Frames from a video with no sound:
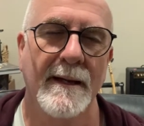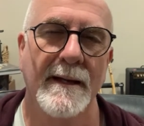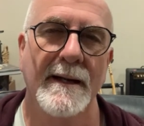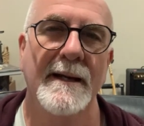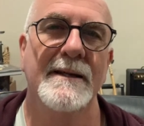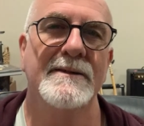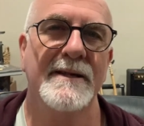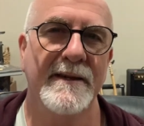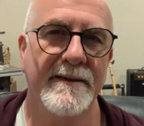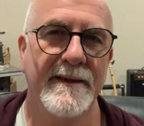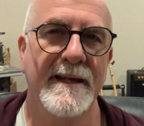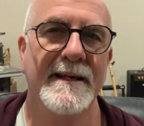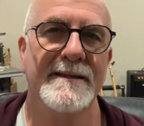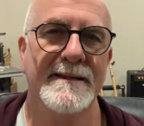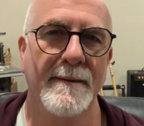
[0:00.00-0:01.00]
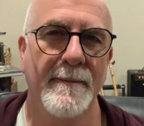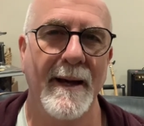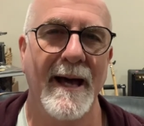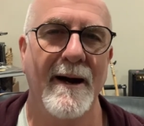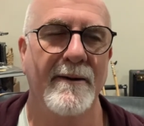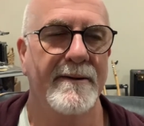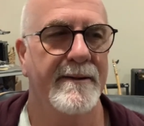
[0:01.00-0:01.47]
she thinks
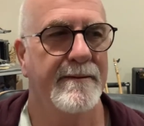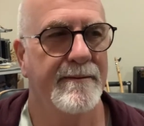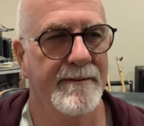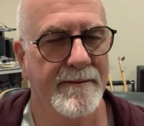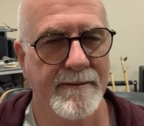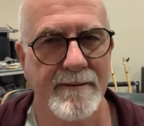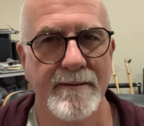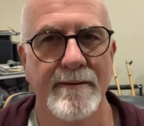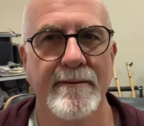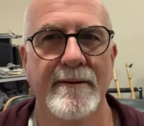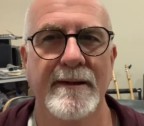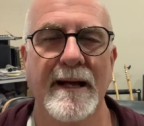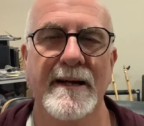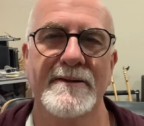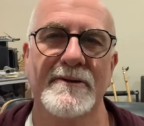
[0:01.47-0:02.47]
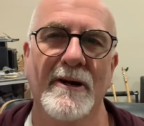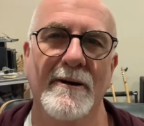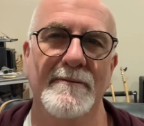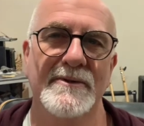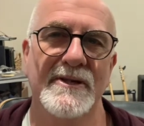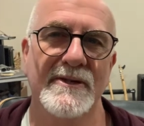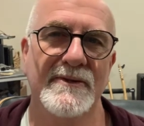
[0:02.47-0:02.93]
about last time
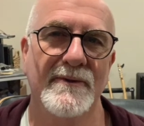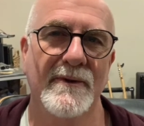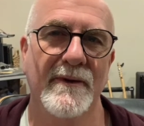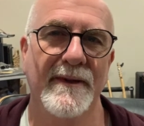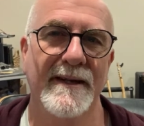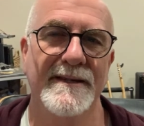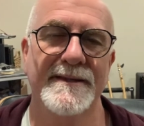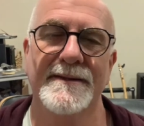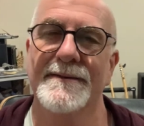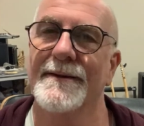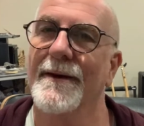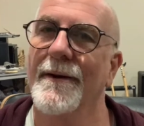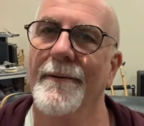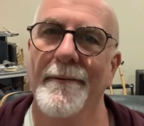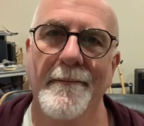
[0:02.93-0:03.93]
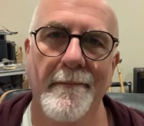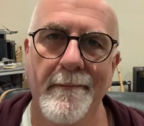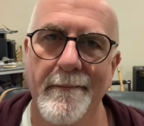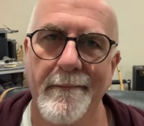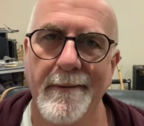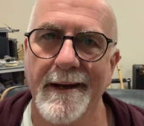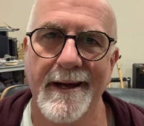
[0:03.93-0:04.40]
she saw this.
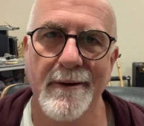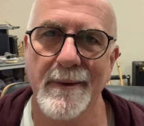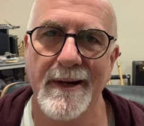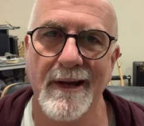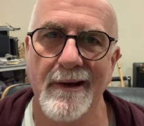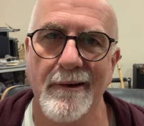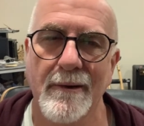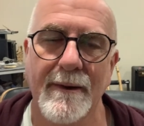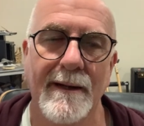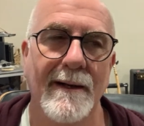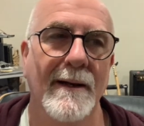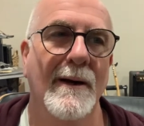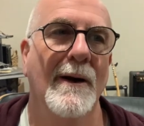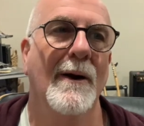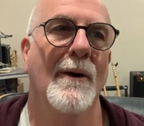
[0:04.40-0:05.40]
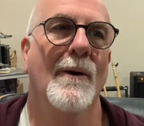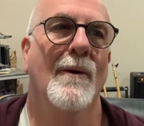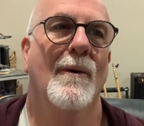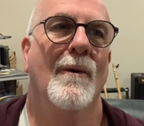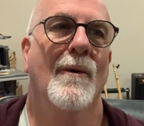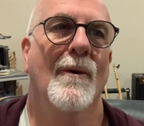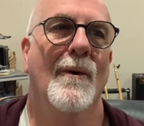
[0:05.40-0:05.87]
How do we know?
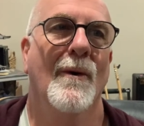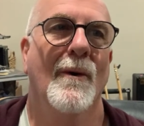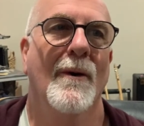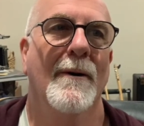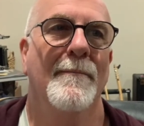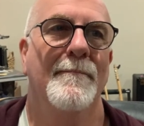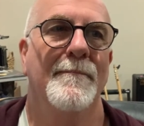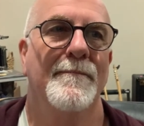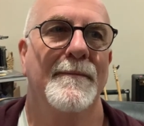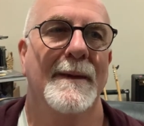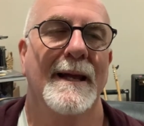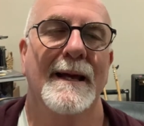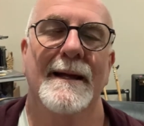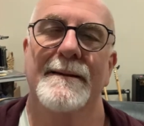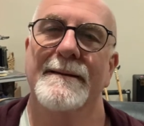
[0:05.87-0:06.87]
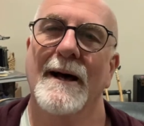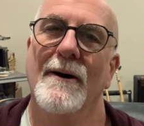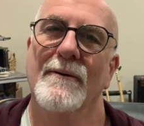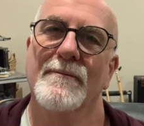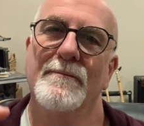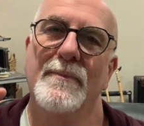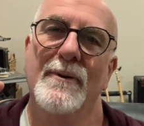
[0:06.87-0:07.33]
Or
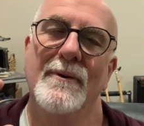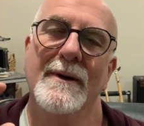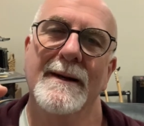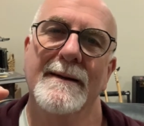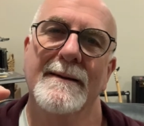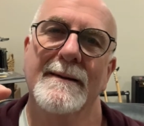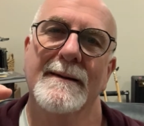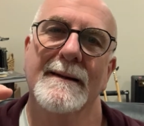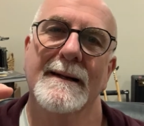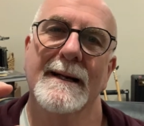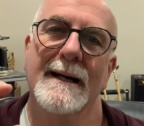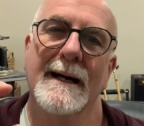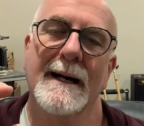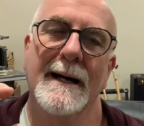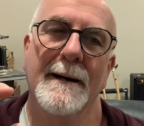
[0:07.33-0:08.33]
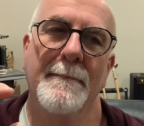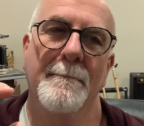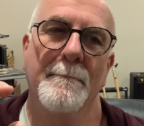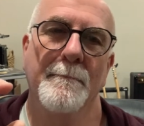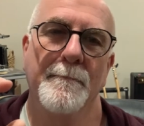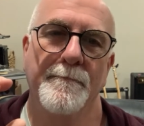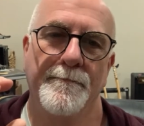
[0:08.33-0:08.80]
they'll put
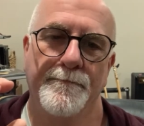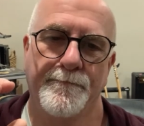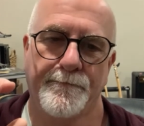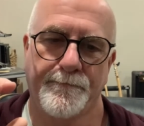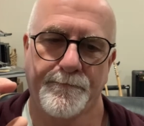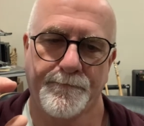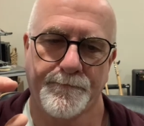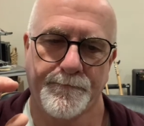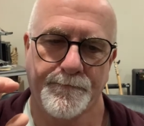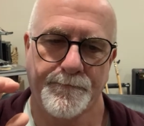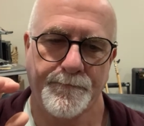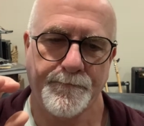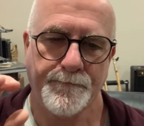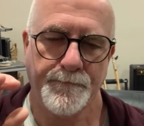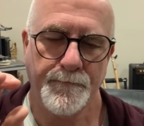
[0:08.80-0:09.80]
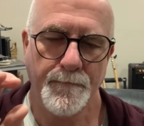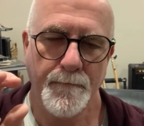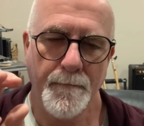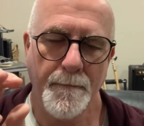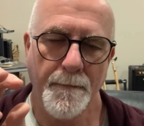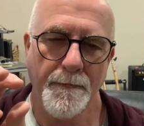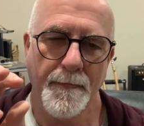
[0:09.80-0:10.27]

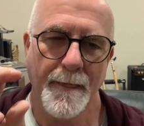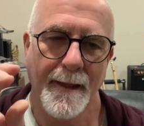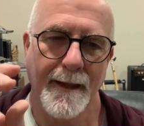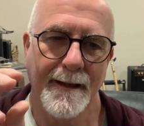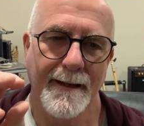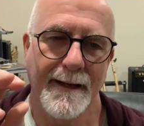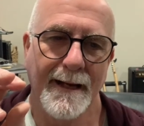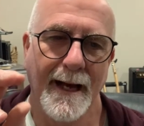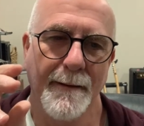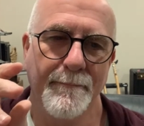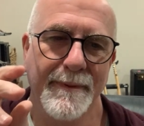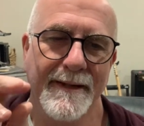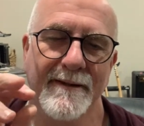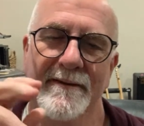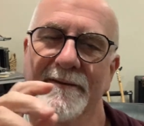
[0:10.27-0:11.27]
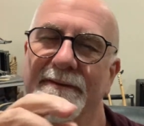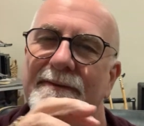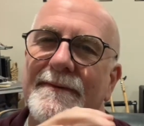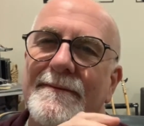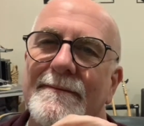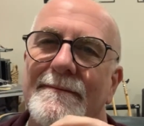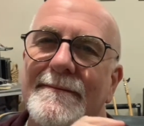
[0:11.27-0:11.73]
a bit of,
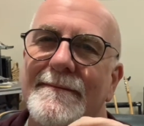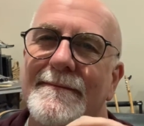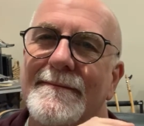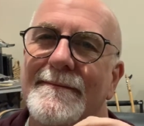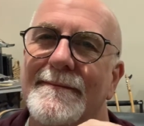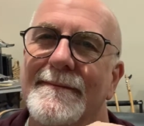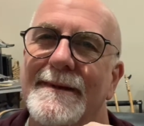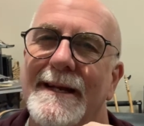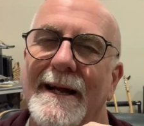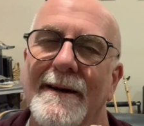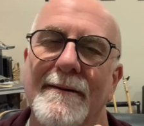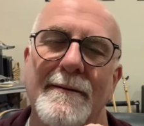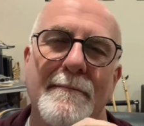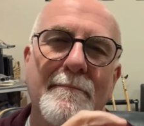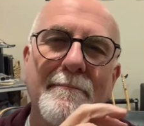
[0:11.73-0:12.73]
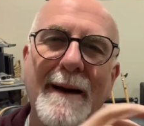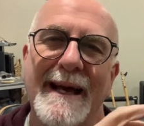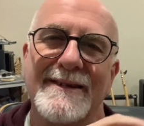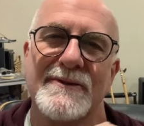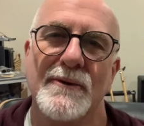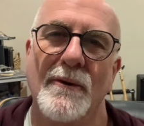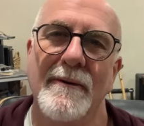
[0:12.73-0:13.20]
you know,
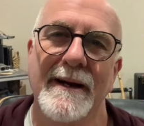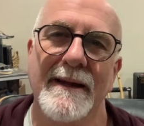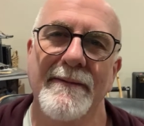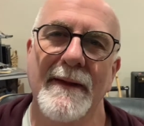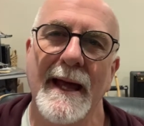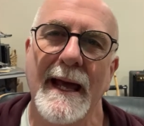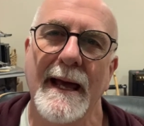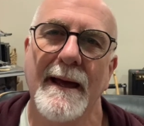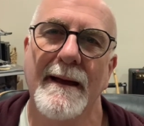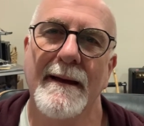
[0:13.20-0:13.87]
backstory in there.